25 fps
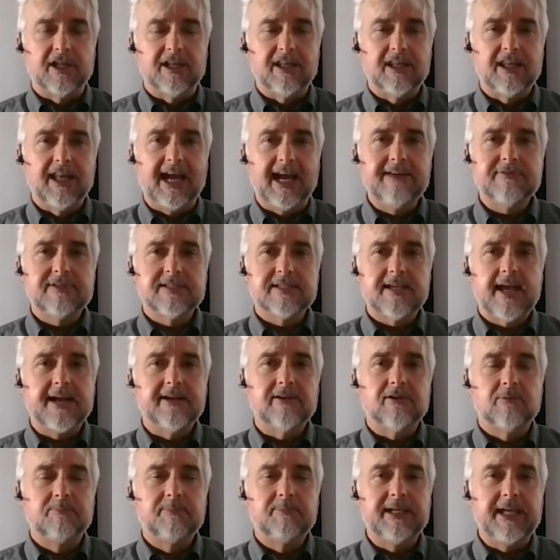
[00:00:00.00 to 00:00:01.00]
the life
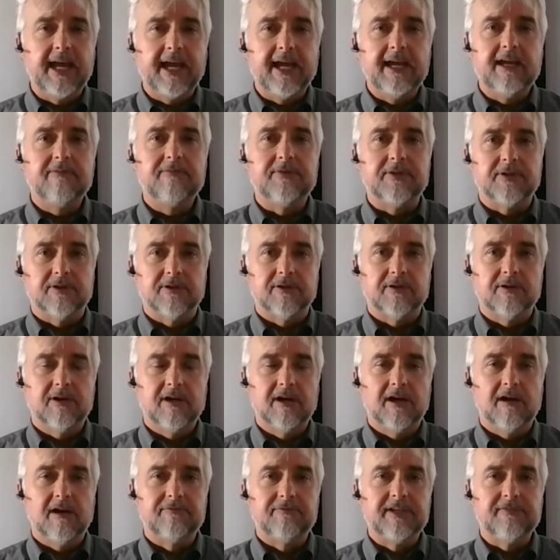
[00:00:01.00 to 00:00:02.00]
cycle behavior
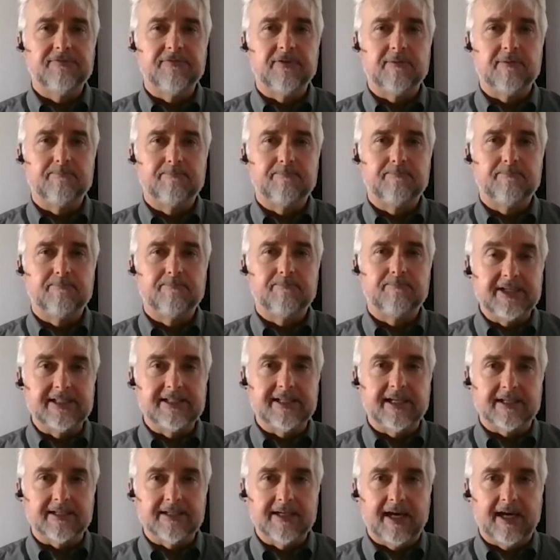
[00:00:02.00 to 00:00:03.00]
of different battery
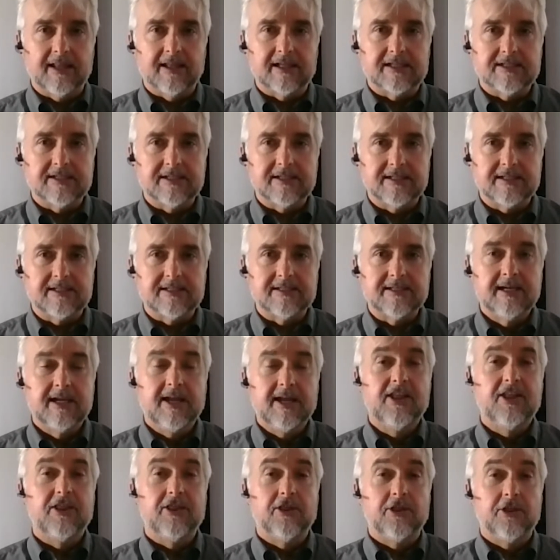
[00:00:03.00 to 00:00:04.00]
technologies,
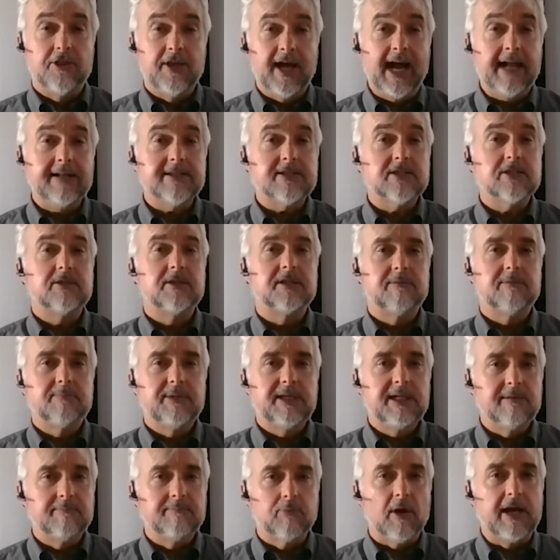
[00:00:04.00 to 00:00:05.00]
that's going to
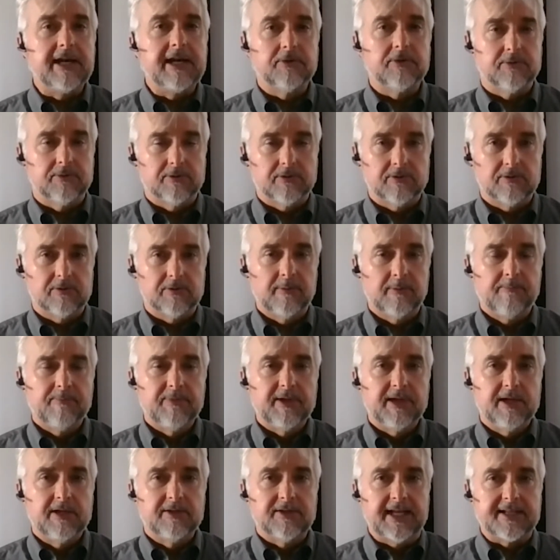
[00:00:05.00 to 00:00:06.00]
be a breakthrough
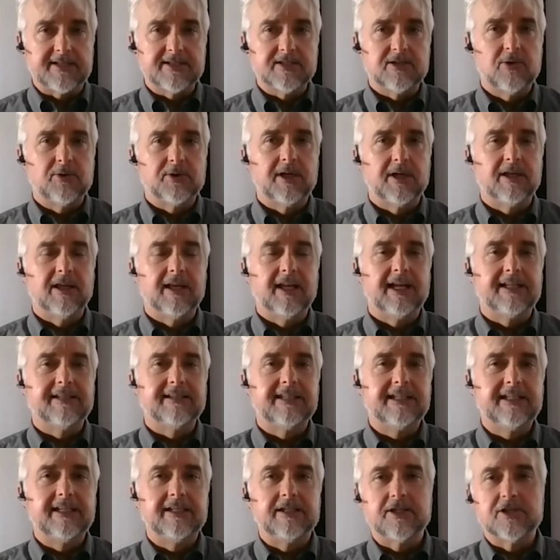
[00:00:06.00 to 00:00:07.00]
that's going to let
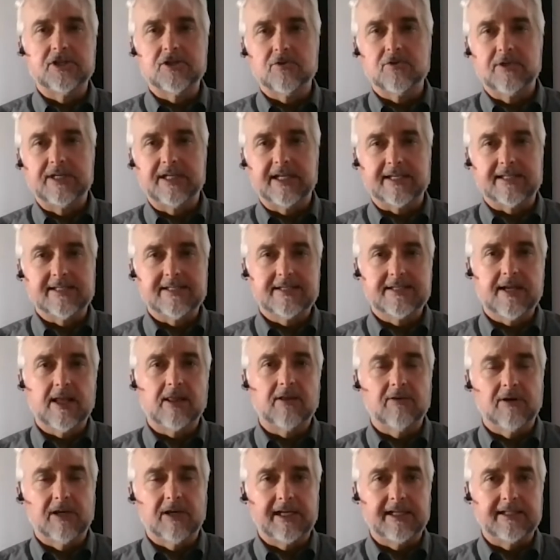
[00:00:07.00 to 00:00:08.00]
the industry
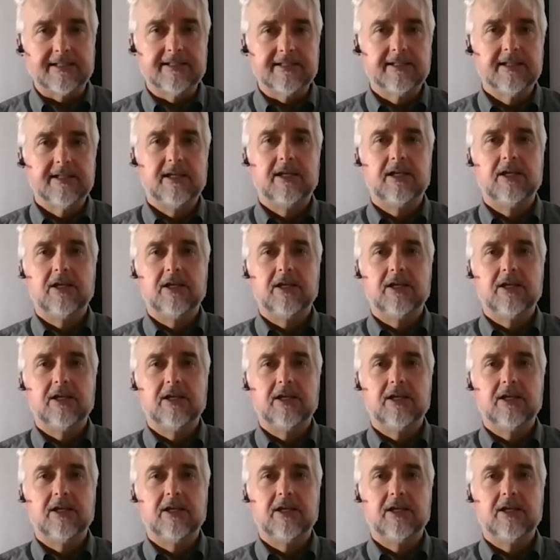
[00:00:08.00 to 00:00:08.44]
accelerate